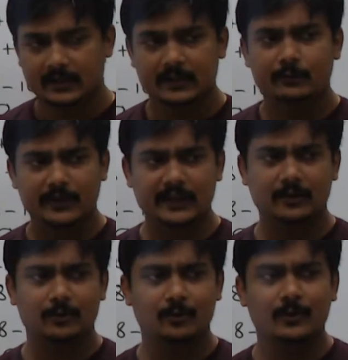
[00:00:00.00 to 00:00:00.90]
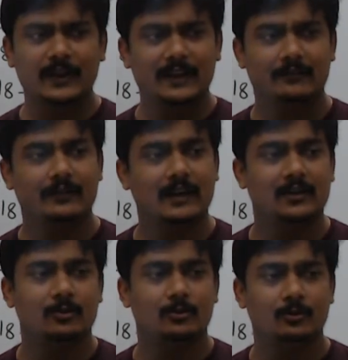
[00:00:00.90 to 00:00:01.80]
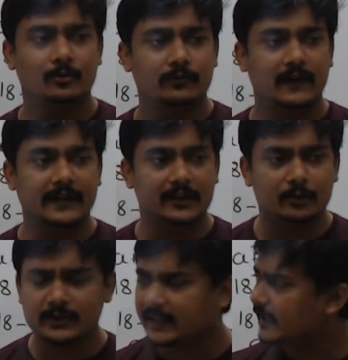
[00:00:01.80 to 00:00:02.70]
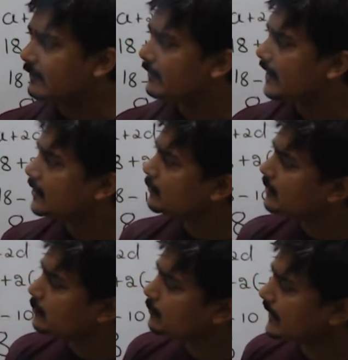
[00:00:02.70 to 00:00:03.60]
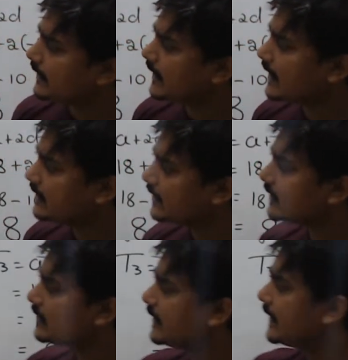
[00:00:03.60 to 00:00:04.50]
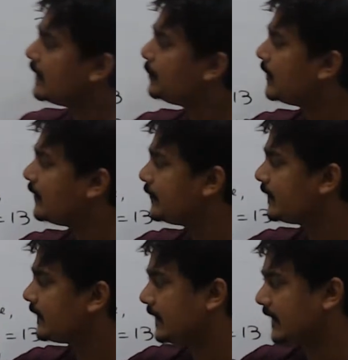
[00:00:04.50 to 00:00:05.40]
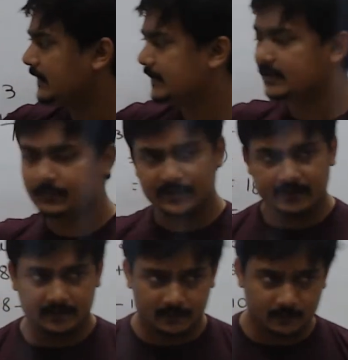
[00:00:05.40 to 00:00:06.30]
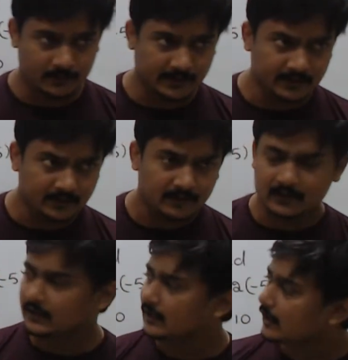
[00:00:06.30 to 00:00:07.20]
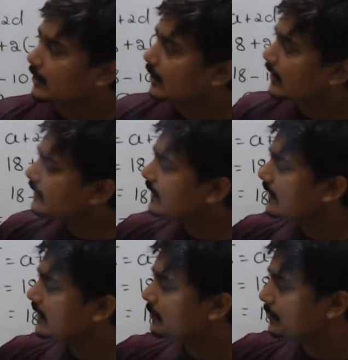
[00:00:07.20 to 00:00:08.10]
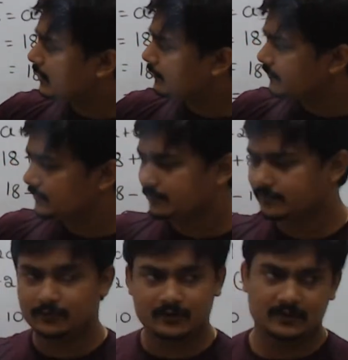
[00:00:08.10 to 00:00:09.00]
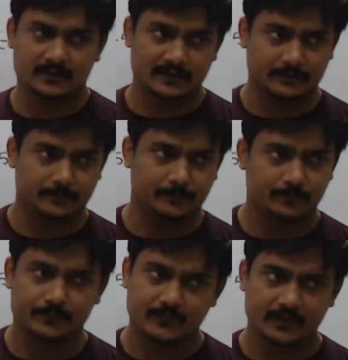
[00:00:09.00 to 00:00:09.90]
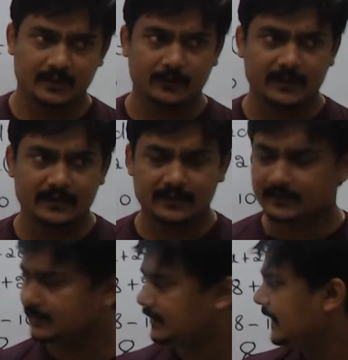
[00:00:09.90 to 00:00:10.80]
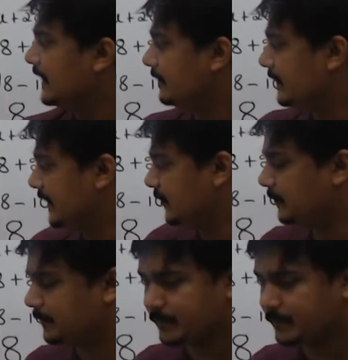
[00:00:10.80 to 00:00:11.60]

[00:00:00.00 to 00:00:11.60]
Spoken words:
You need to know A value. To find out A value, you take either the help of a second term, dear students, or the help of fourth term. You get A value.